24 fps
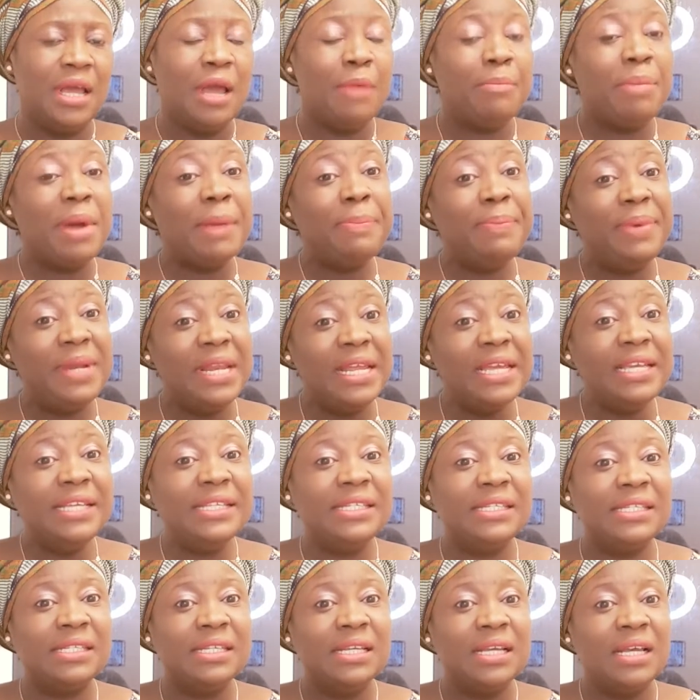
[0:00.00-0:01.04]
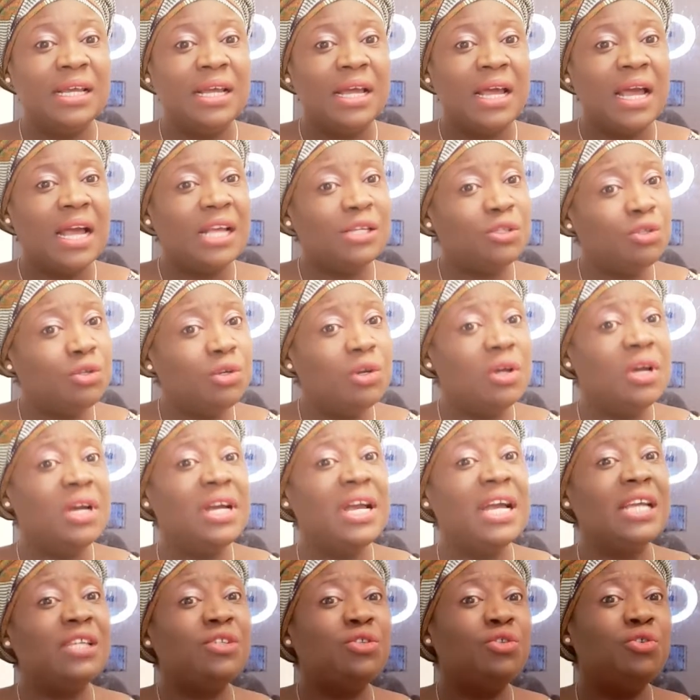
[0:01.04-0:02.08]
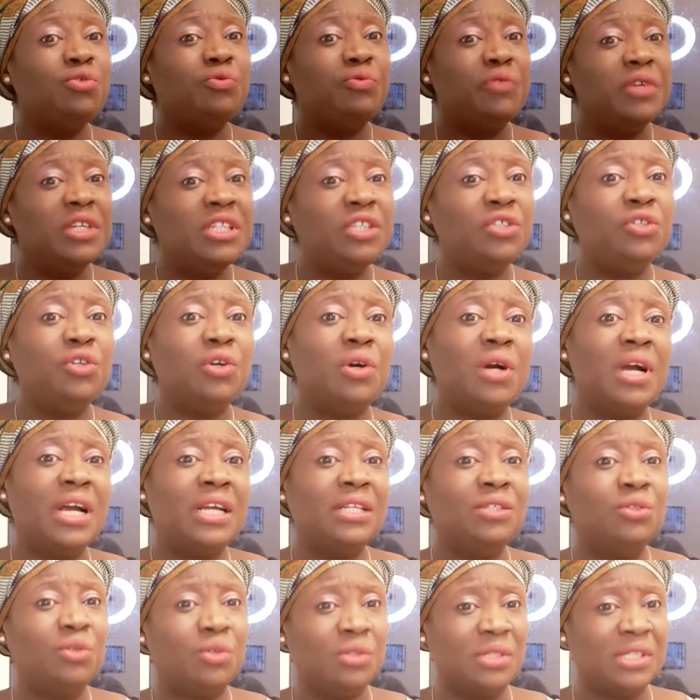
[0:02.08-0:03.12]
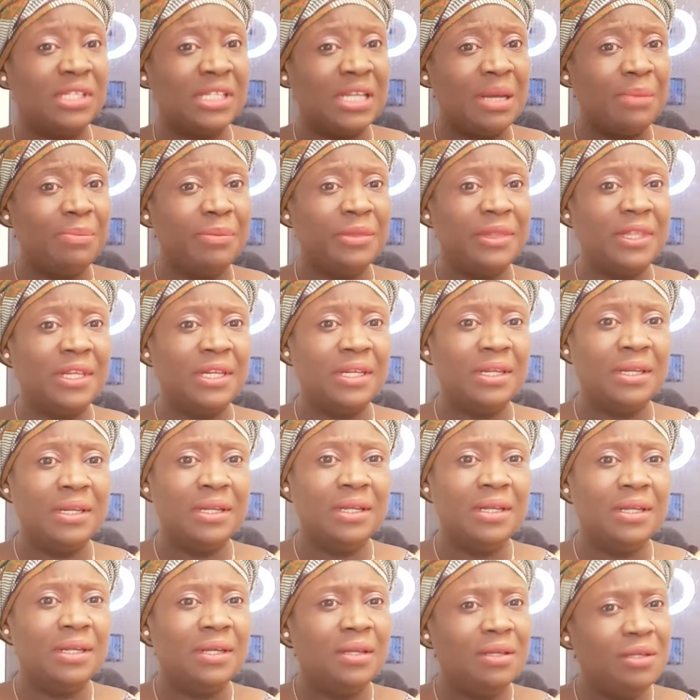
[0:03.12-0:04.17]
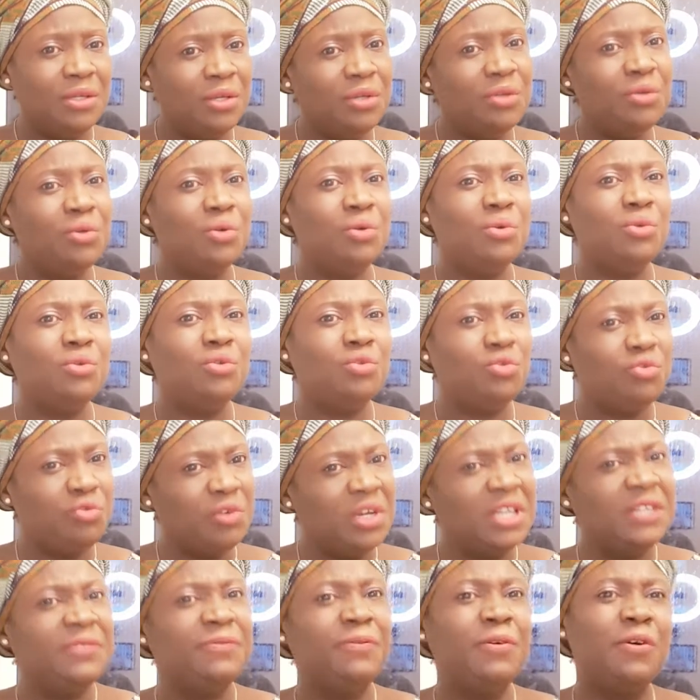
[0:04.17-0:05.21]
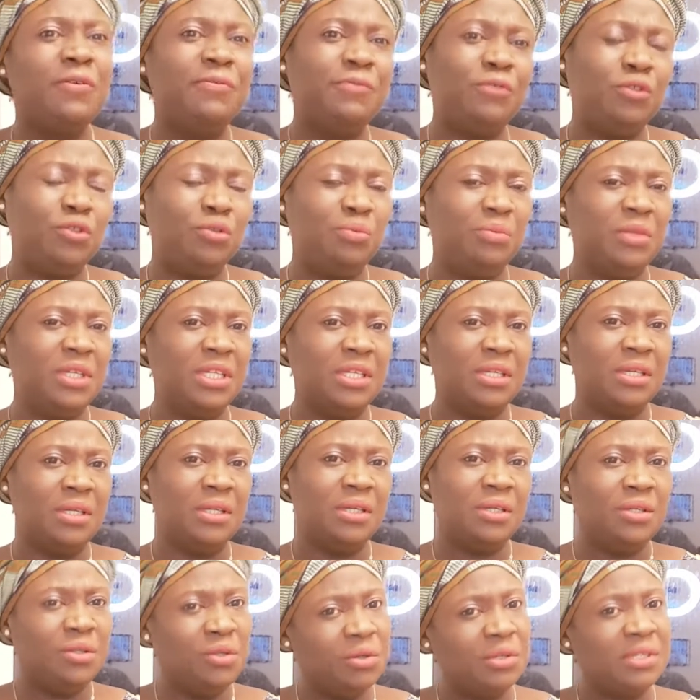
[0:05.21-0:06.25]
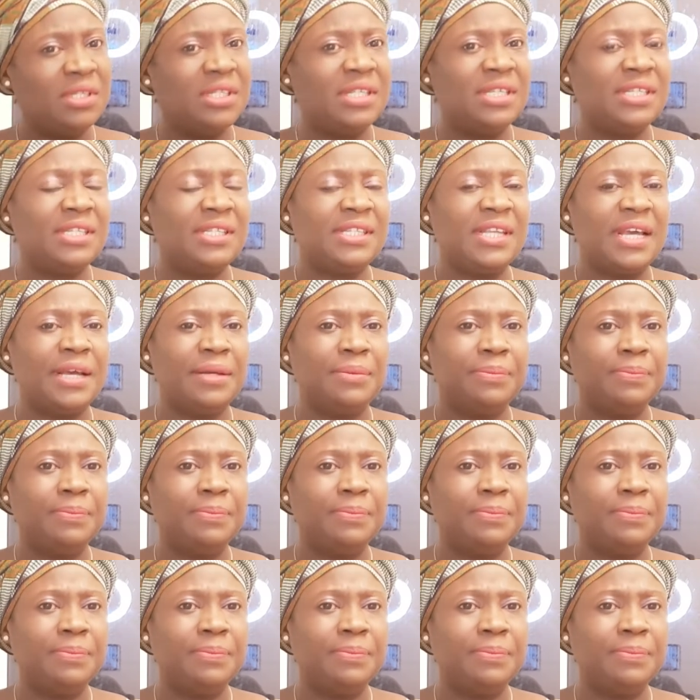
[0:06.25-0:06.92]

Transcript: But please, as long as you reach your hand on something, stretch forth to me, your sister.